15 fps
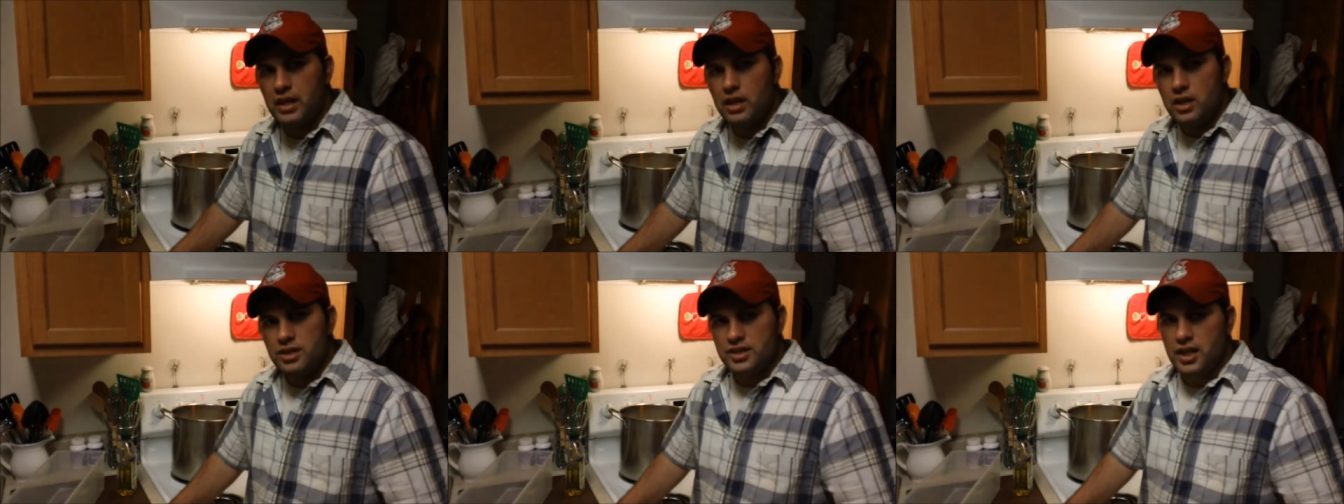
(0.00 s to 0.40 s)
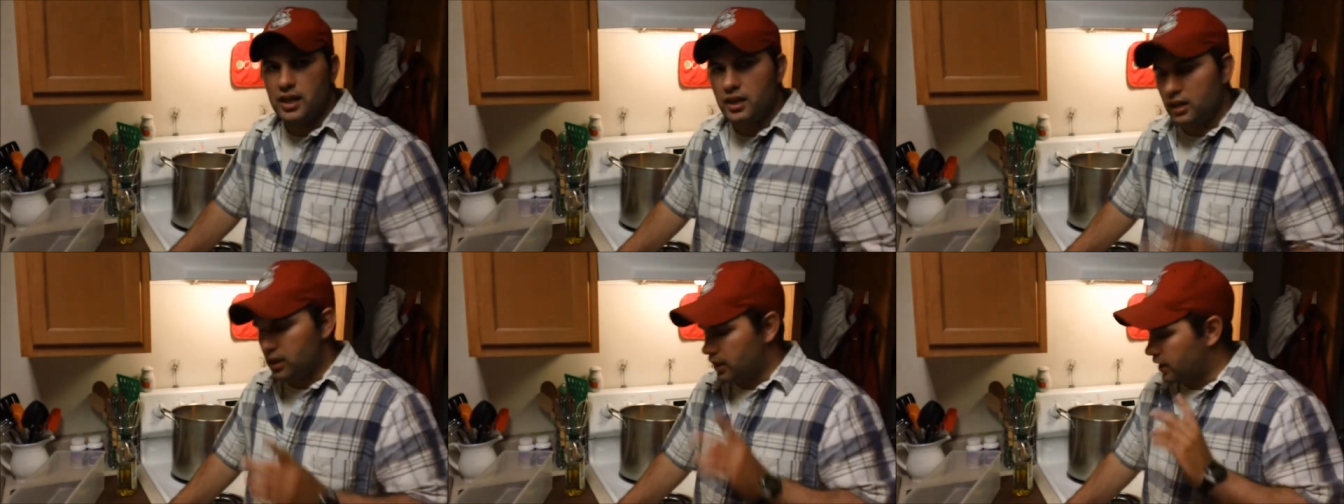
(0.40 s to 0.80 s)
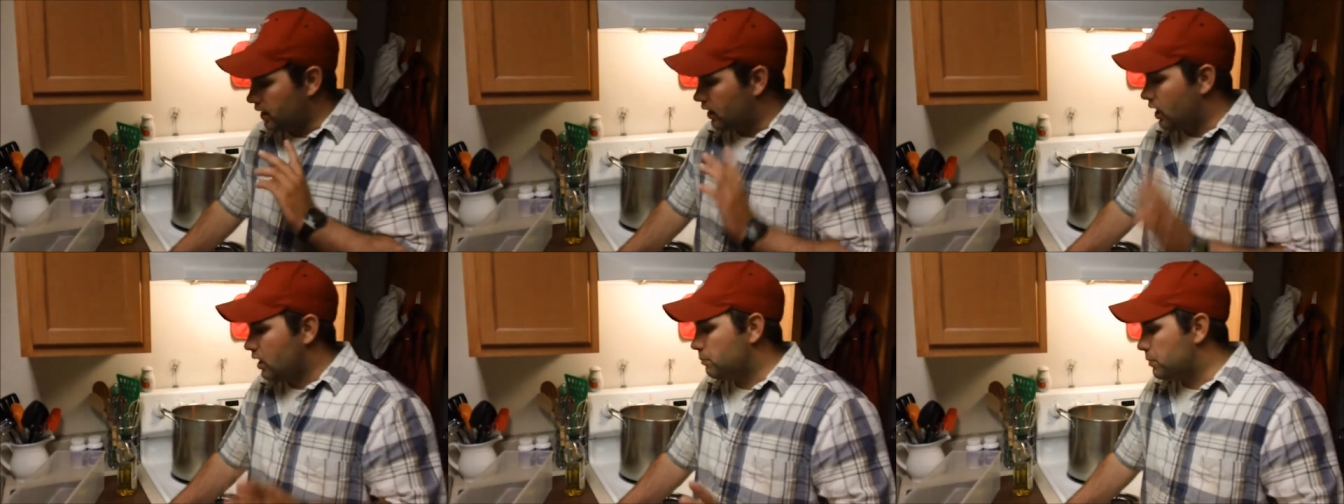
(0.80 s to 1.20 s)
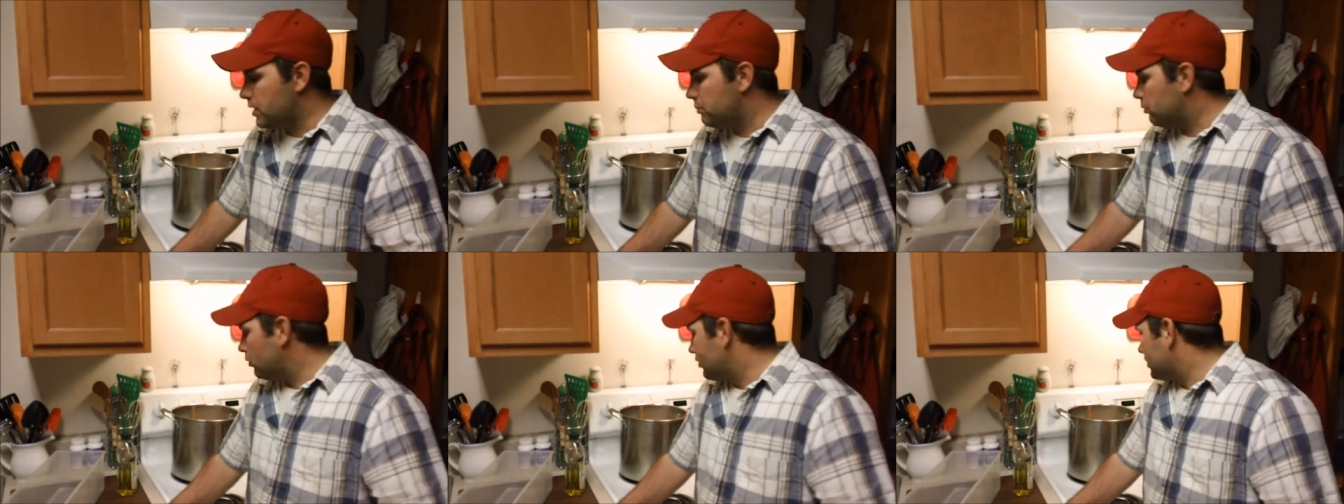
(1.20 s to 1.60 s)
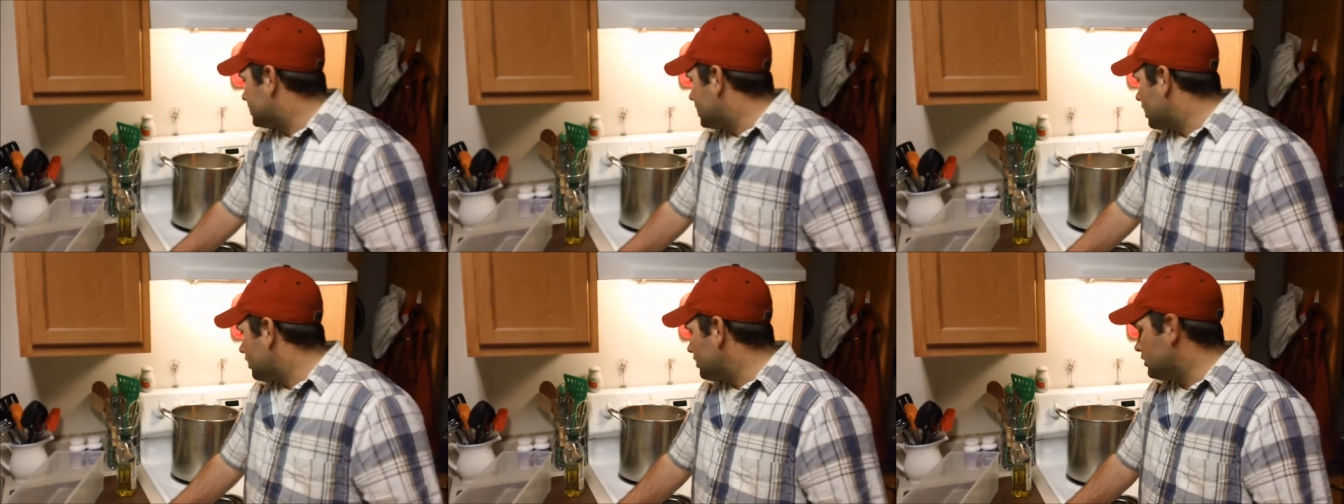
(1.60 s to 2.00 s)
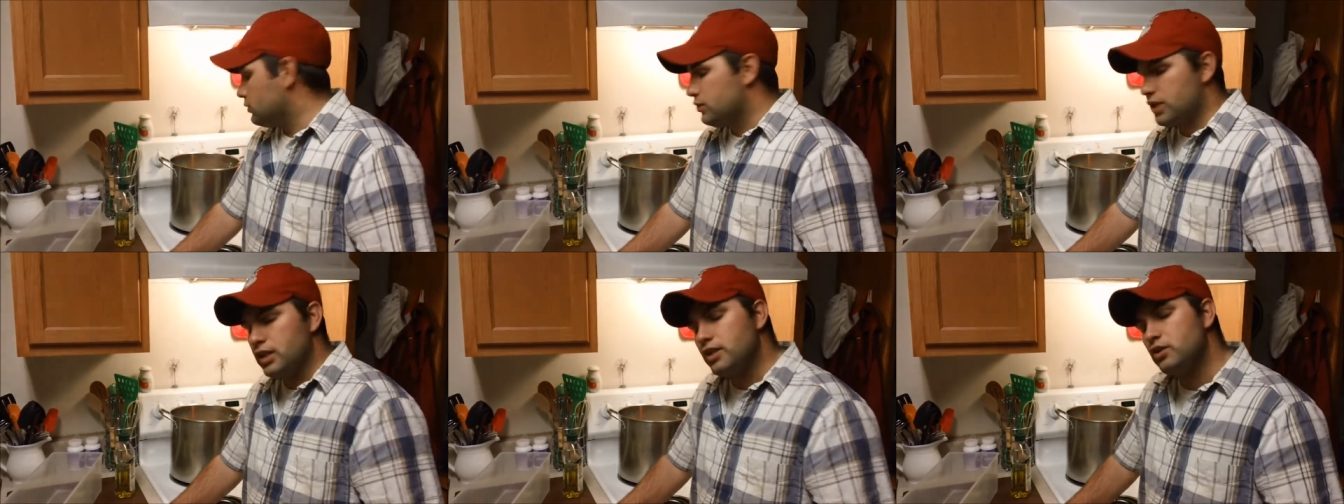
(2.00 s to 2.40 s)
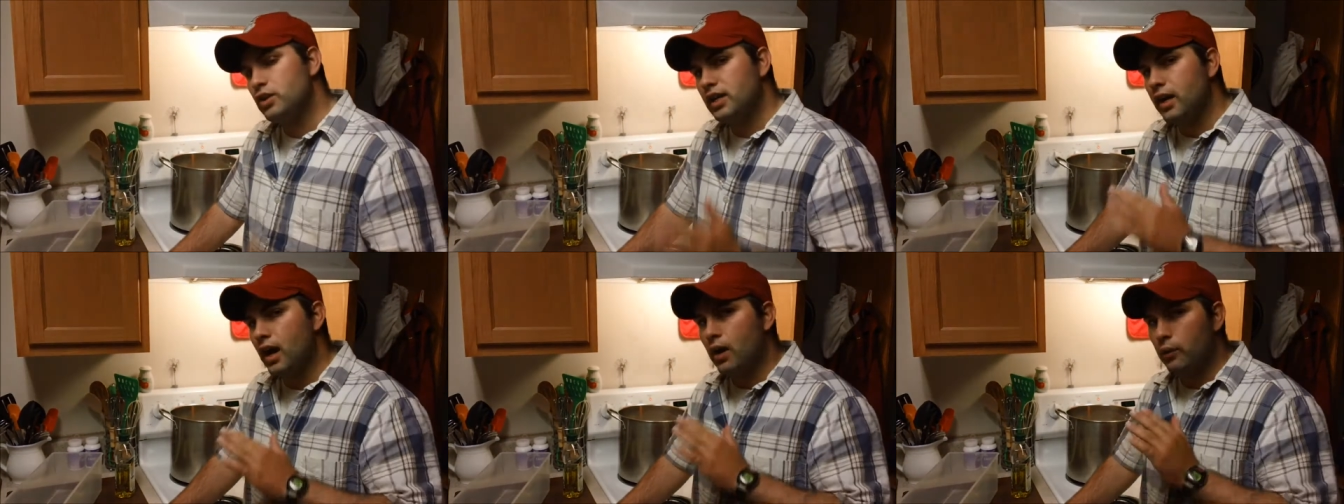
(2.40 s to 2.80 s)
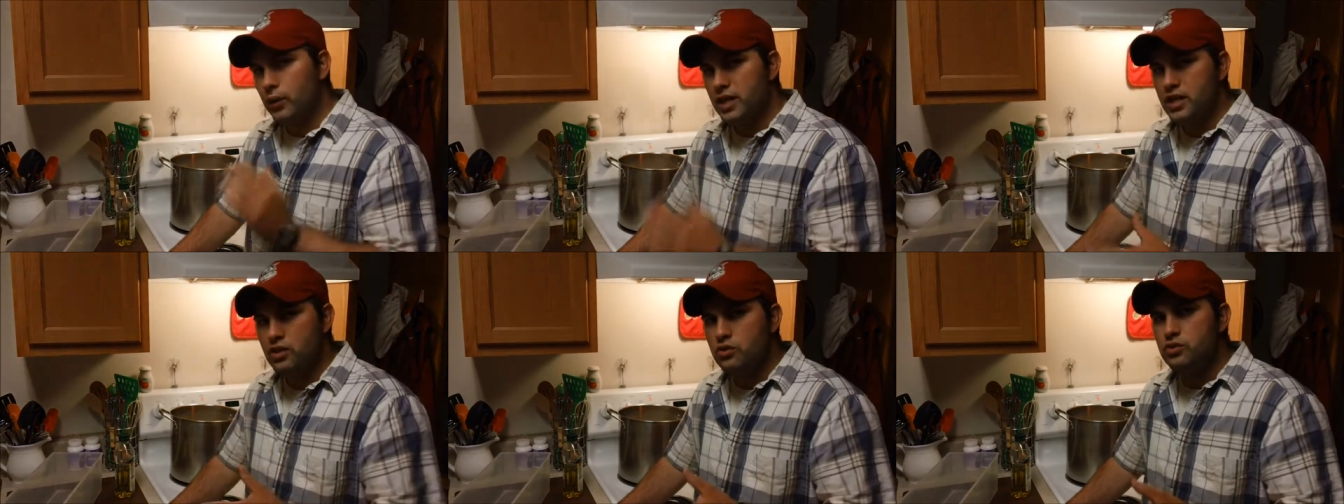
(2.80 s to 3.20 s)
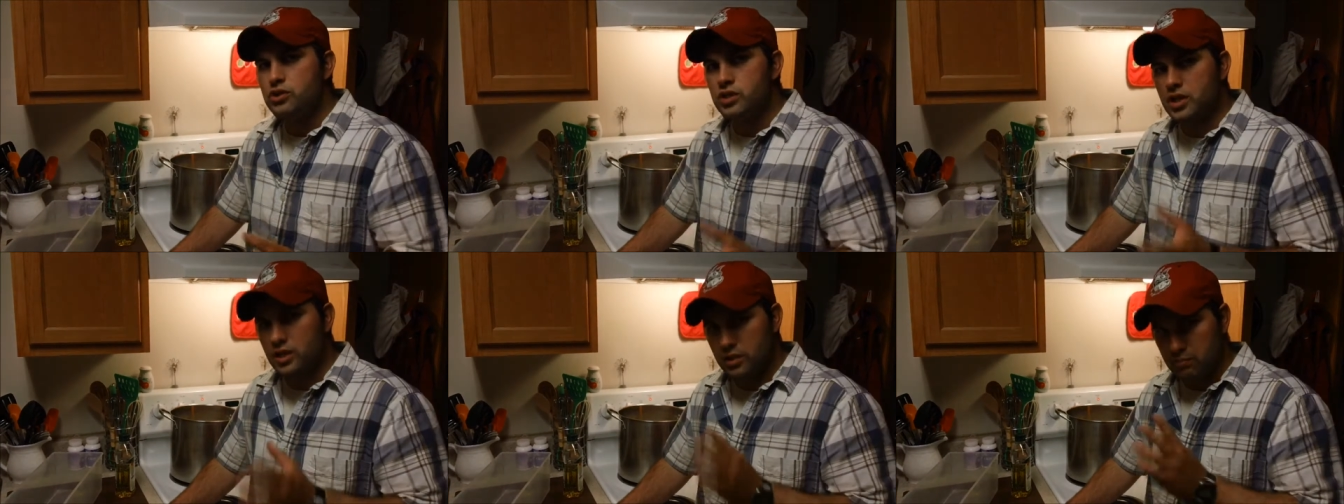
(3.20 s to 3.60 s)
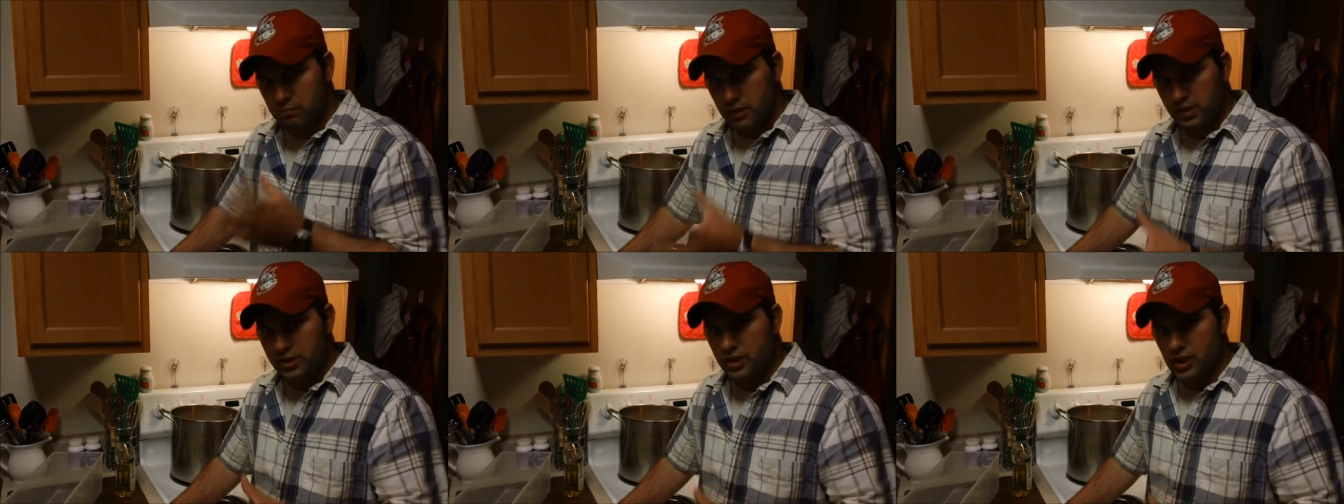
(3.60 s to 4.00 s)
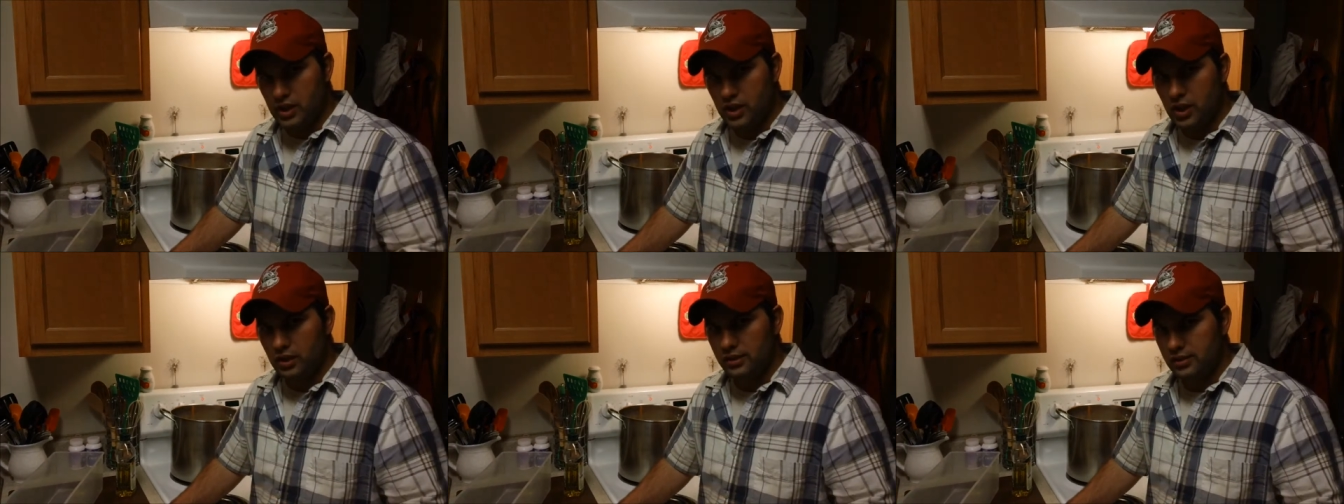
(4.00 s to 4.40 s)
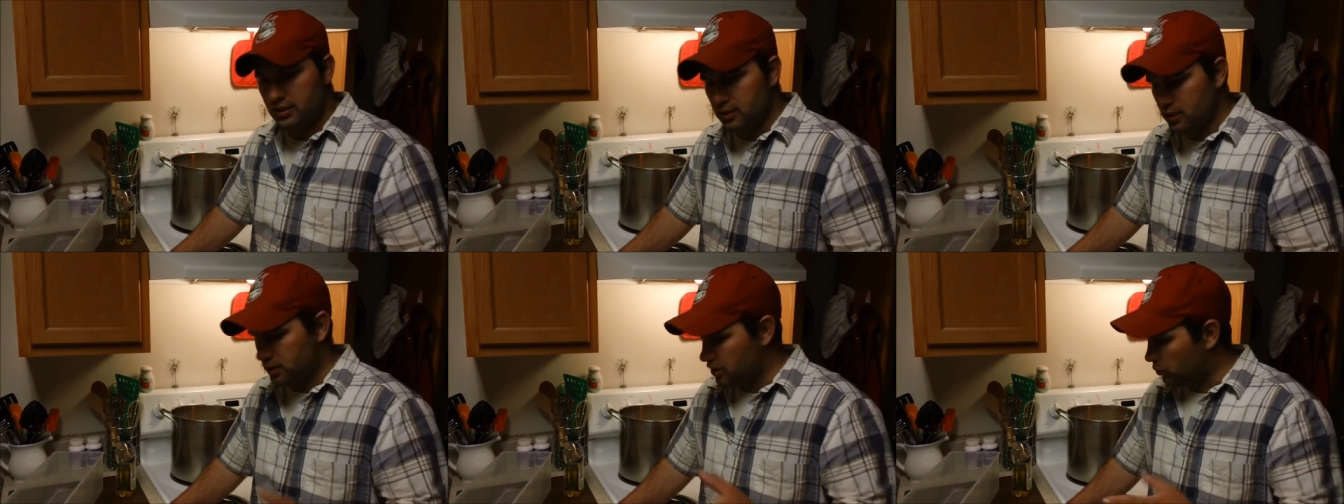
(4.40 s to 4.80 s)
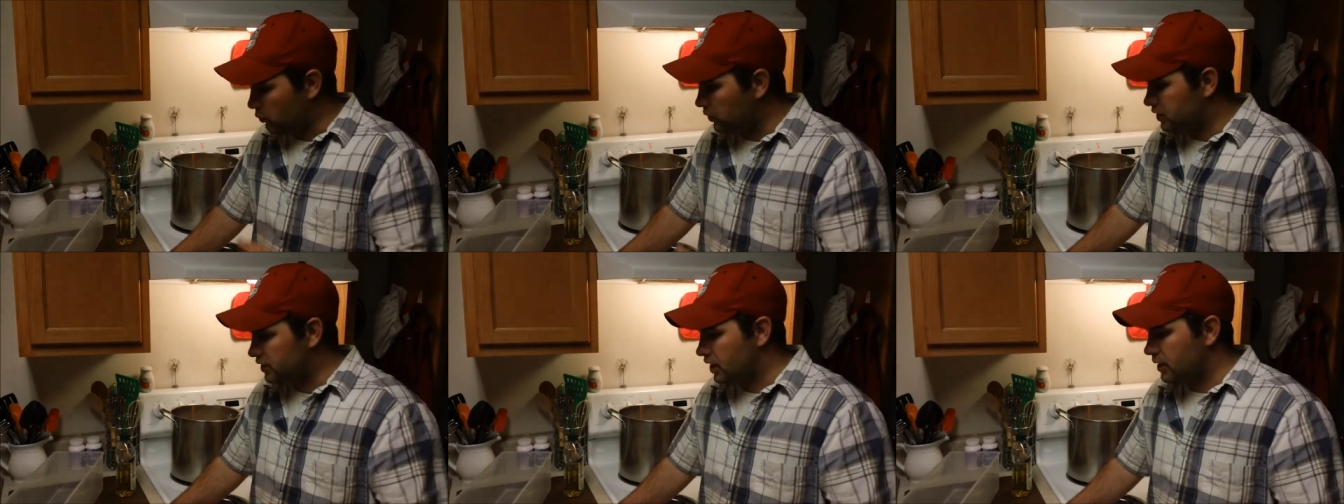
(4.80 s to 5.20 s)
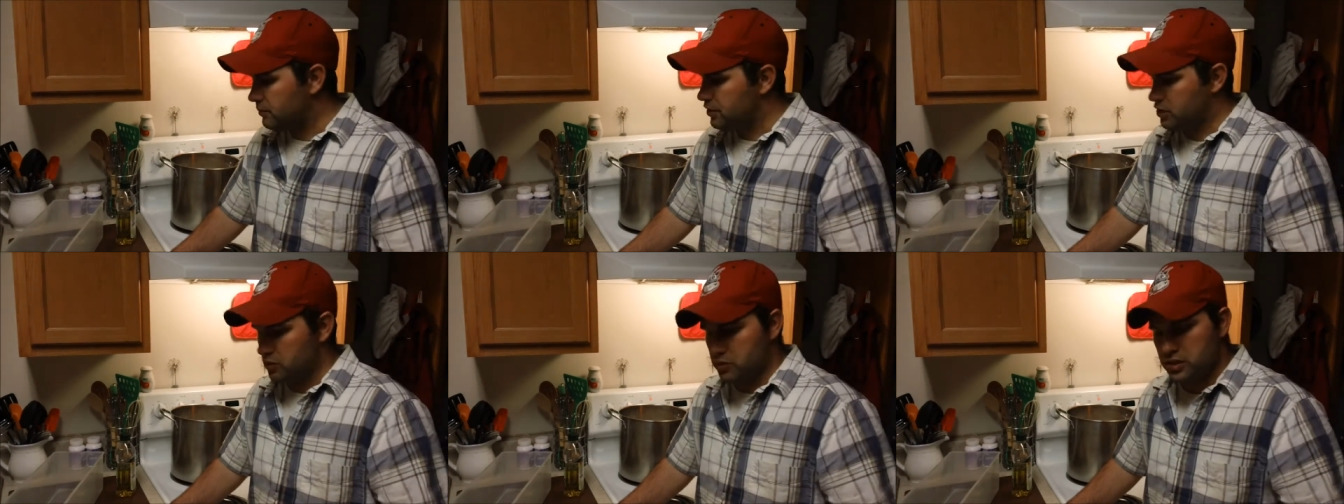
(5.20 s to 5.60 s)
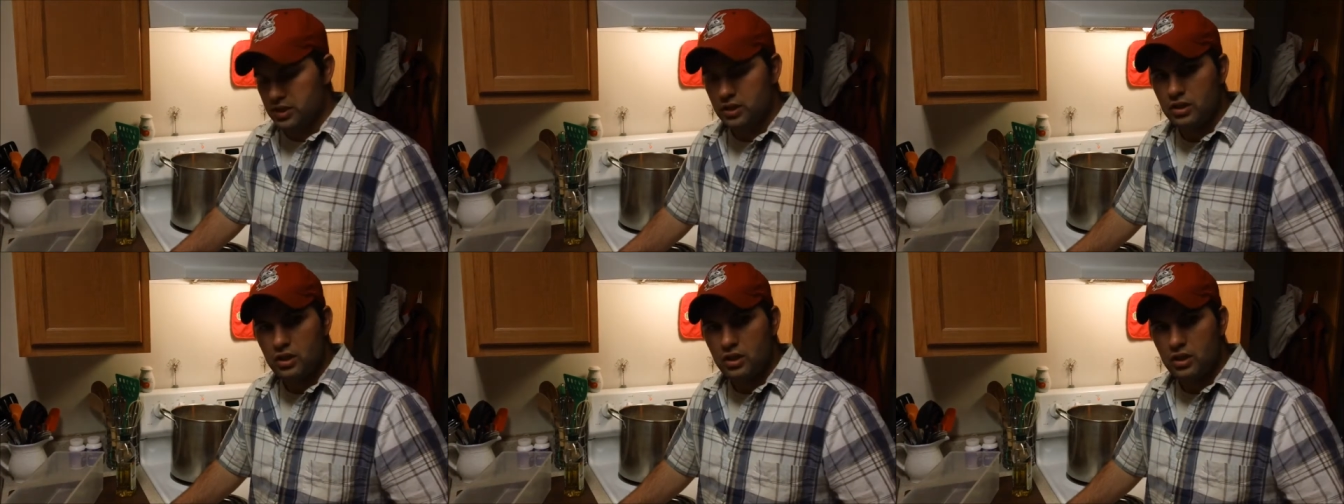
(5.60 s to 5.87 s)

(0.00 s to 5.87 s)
Secondly, a lot of people will tell you that you cannot reuse ballistic gelatin. There's a one-time use.